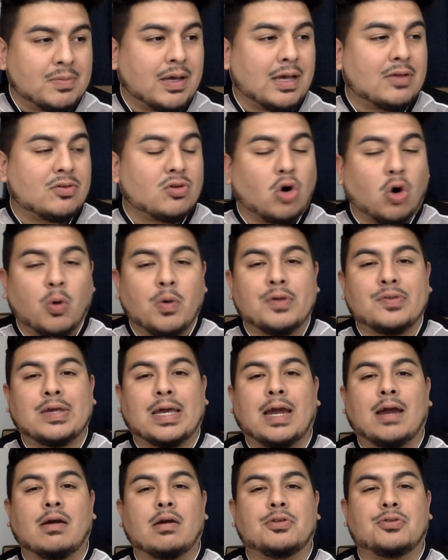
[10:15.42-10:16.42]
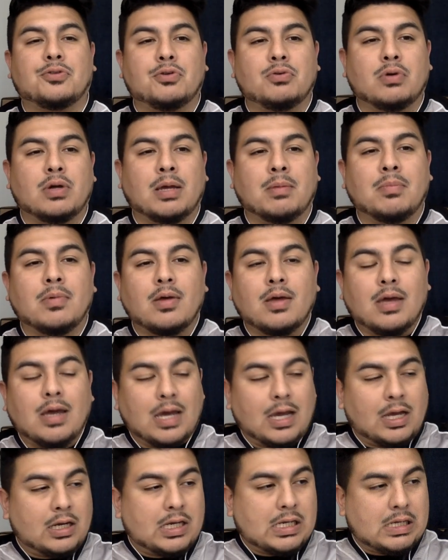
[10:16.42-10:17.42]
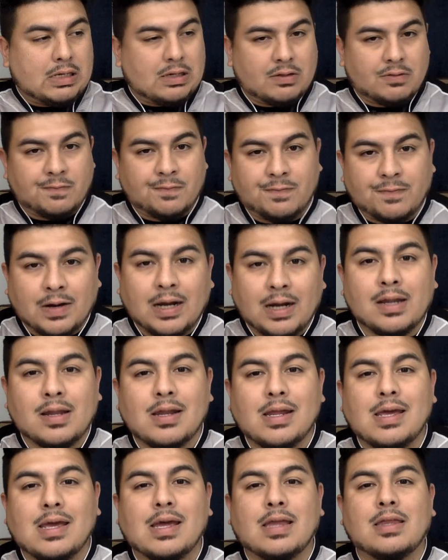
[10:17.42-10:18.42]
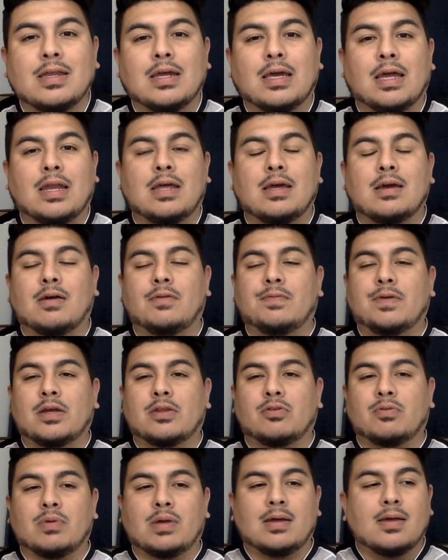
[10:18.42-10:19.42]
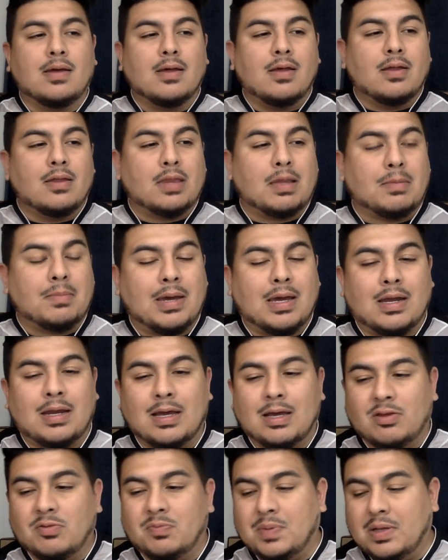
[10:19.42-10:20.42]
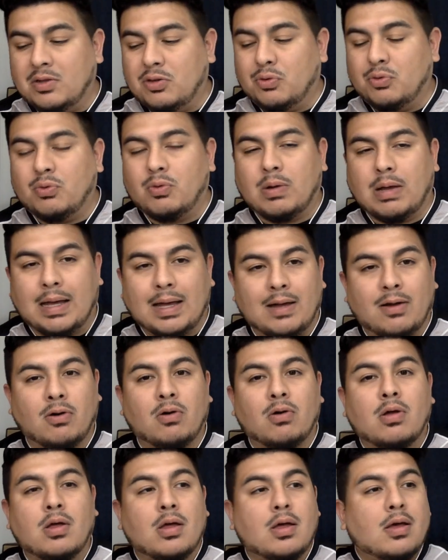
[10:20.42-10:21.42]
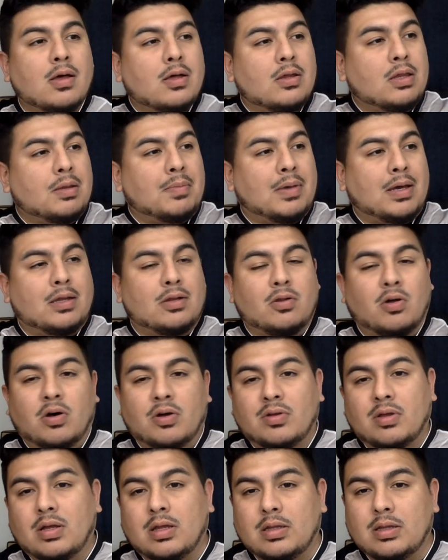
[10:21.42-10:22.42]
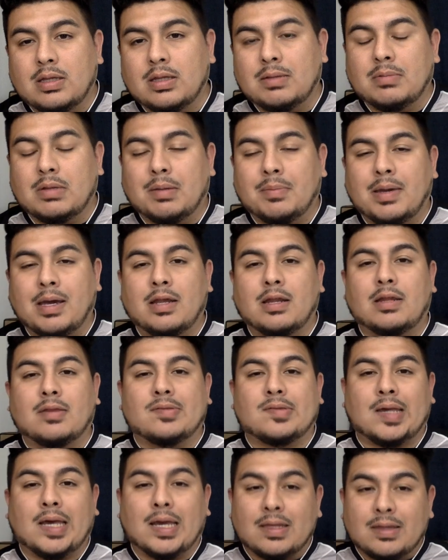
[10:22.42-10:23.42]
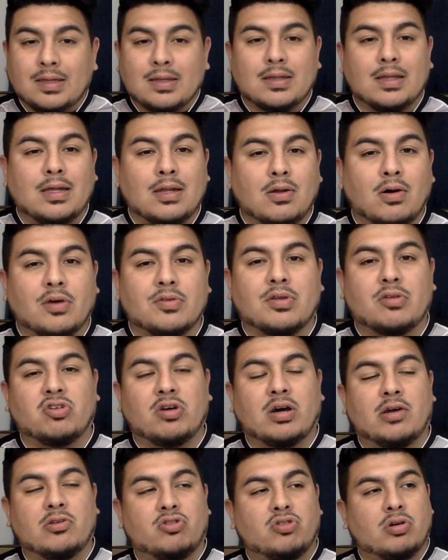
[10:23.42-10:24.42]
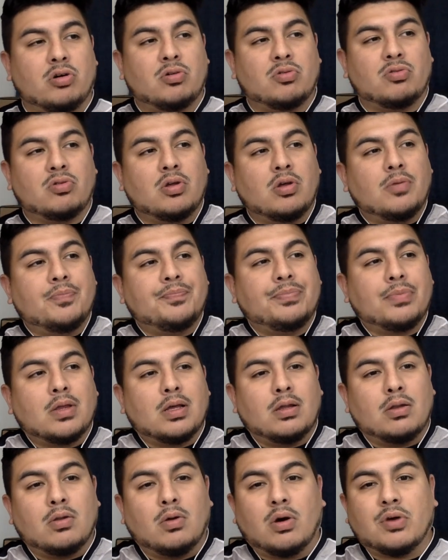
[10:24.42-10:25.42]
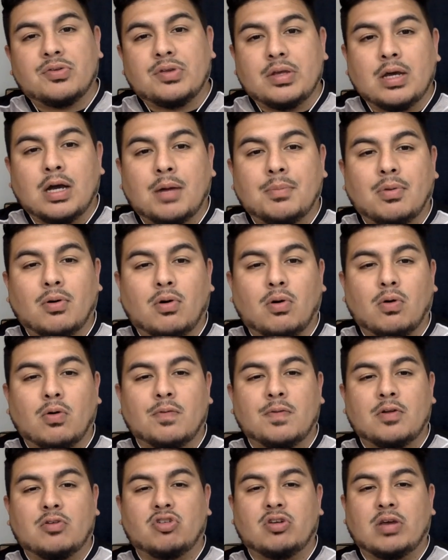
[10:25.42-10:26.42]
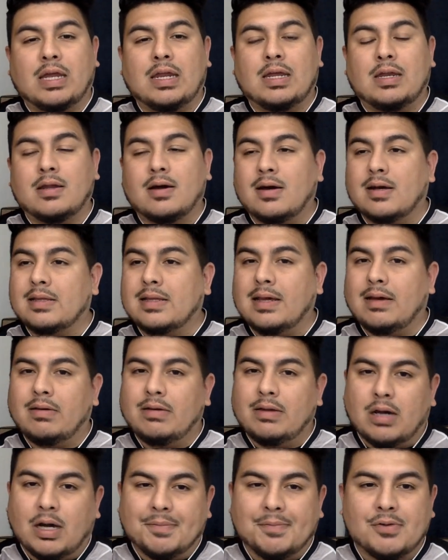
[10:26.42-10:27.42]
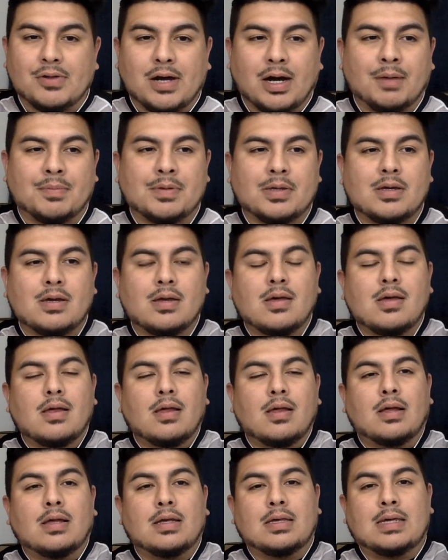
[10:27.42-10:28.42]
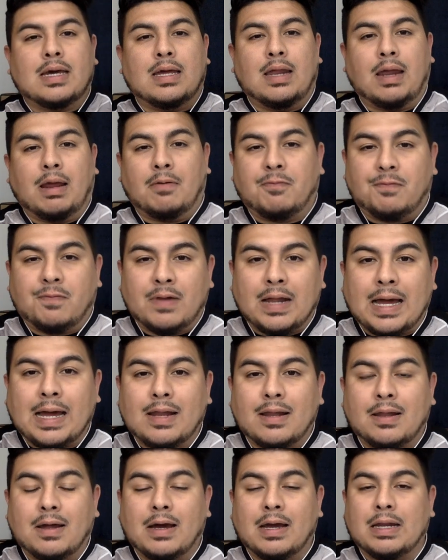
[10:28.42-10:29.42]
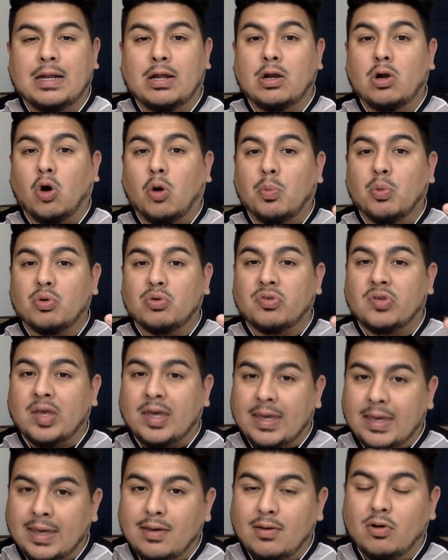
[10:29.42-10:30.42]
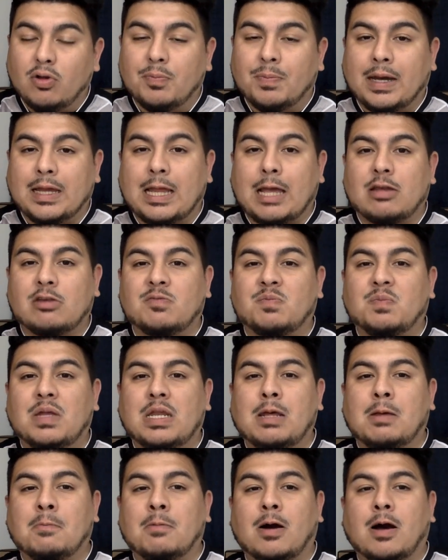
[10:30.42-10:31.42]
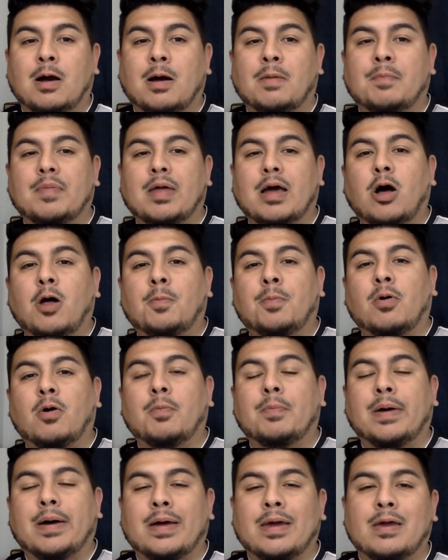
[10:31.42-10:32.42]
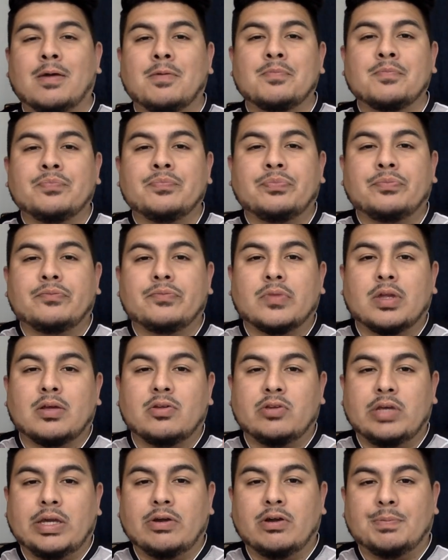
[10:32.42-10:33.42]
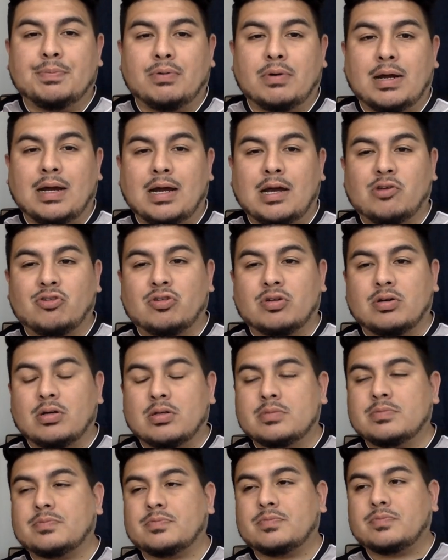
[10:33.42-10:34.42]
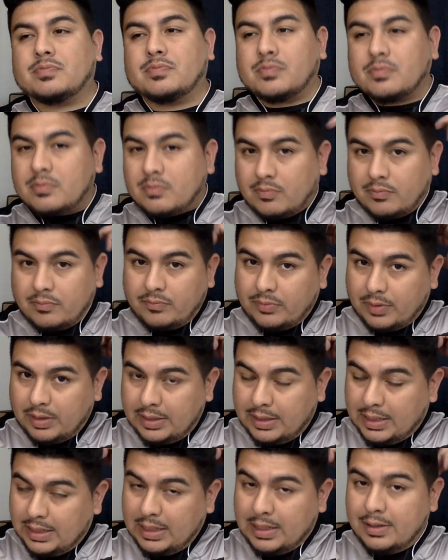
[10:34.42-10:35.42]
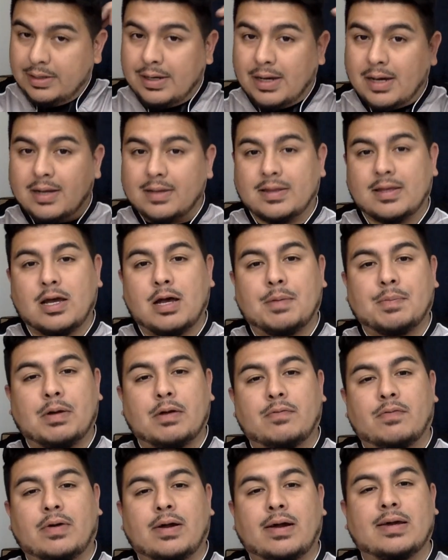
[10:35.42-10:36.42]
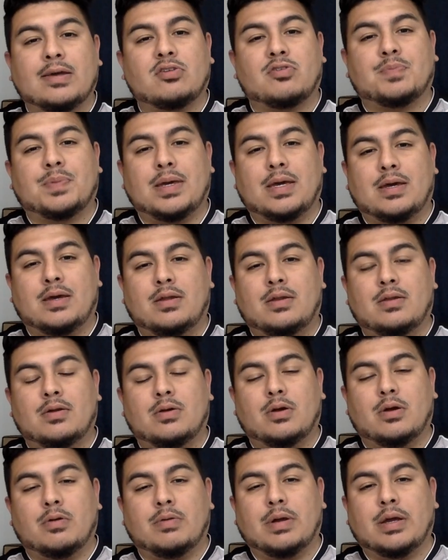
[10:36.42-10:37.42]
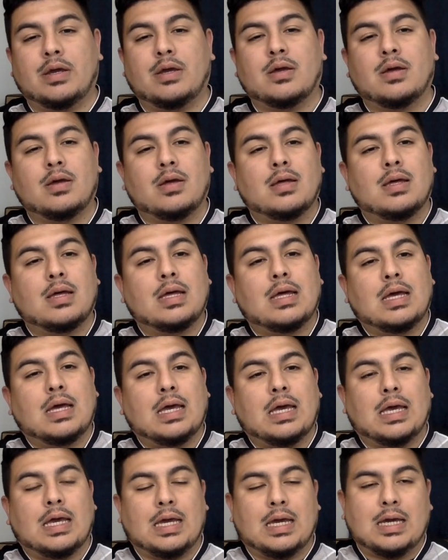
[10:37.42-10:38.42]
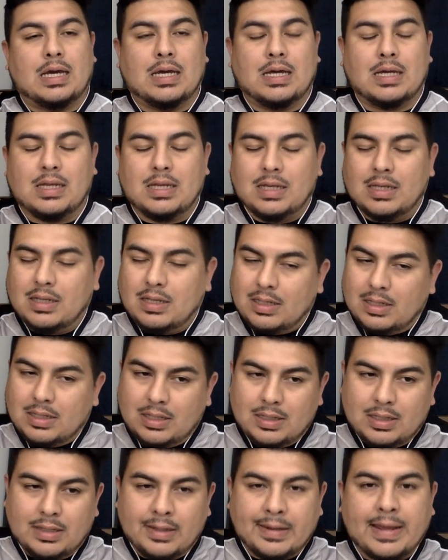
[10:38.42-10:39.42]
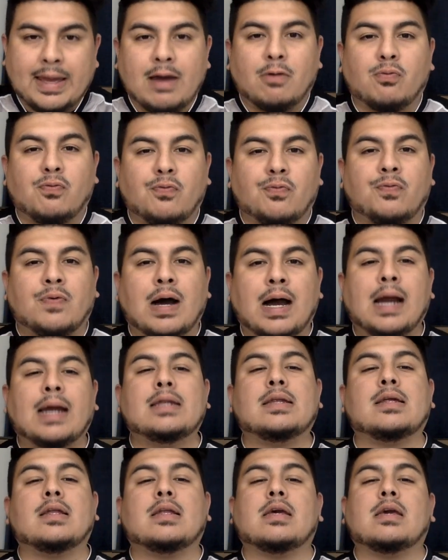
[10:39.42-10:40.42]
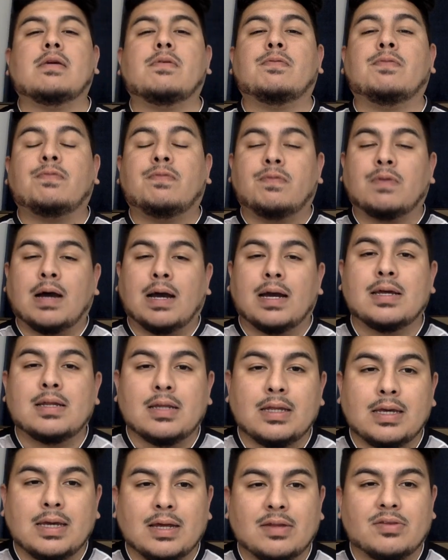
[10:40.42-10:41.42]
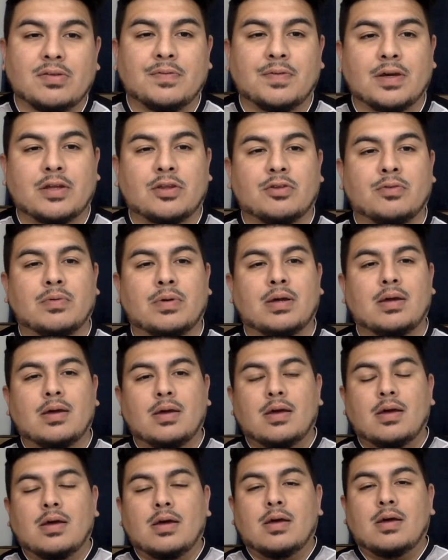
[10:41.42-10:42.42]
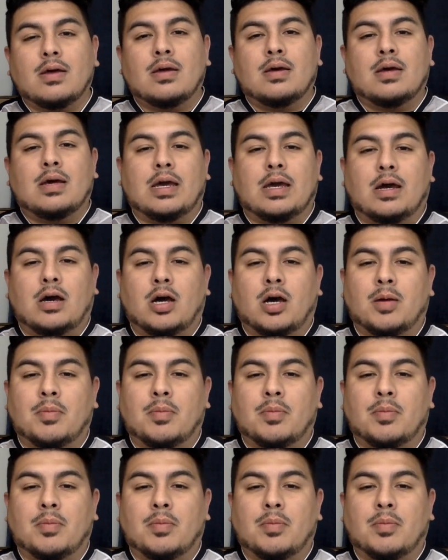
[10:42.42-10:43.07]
has always carried through him, and he has finally ended up getting a victory. The man has been through hell. The man technically lost to John Jones, lost to Jan Błachowicz, getting knocked out in Abu Dhabi, getting flatlined and almost killed by that spinning elbow by Jiří Procházka, getting knocked out by Ryan Spann, all right? And now finally gets a victory in